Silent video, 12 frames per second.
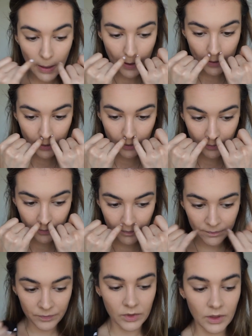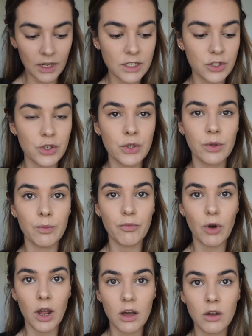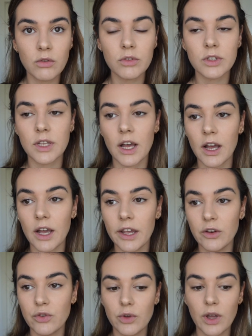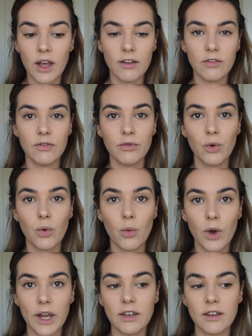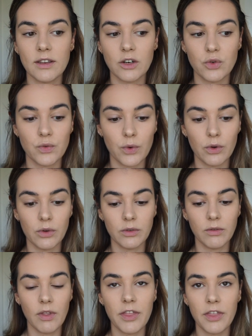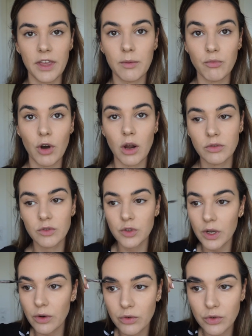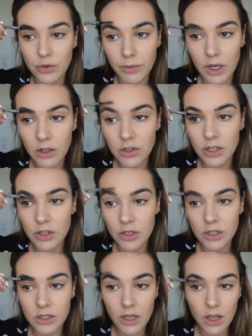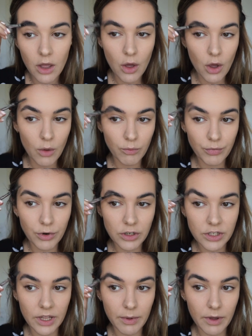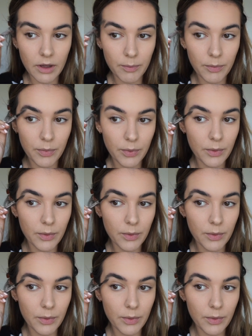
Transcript: Um, let's do the brows. I do have quite natural thick brows, so I don't do much. I just brush them up